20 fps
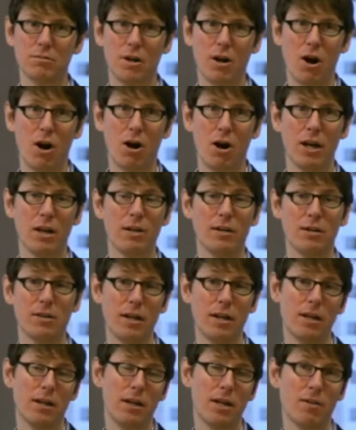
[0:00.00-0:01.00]
are in
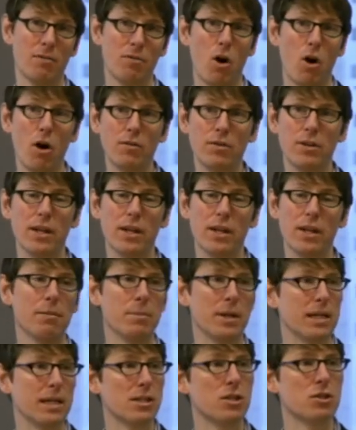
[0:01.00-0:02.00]
involved in that,
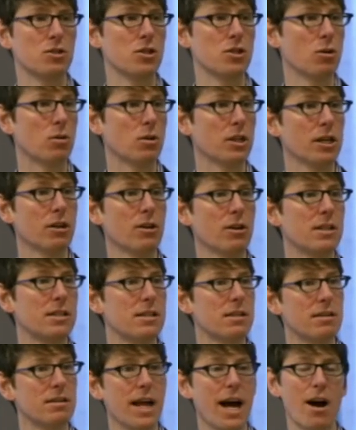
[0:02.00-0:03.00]
and because there's no
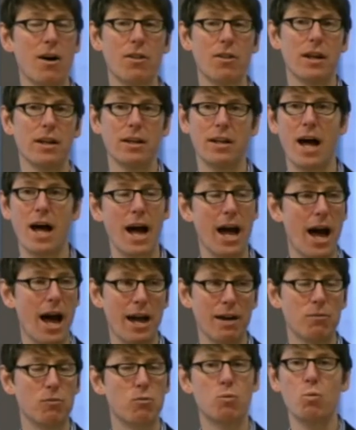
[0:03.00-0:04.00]
clearance, now that I,
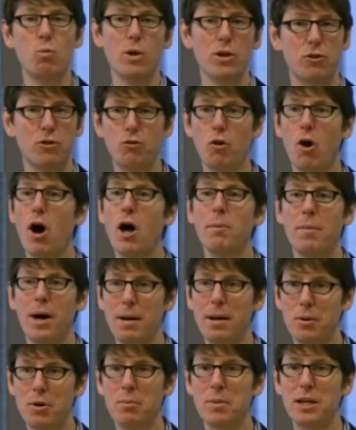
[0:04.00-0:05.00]
I have withdrawn
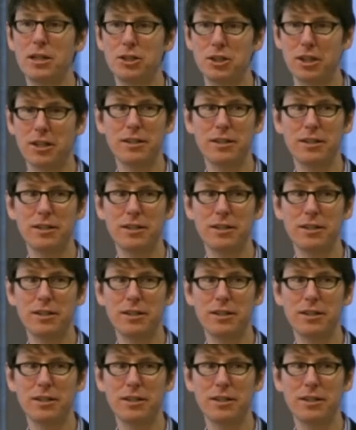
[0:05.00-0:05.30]
my permission,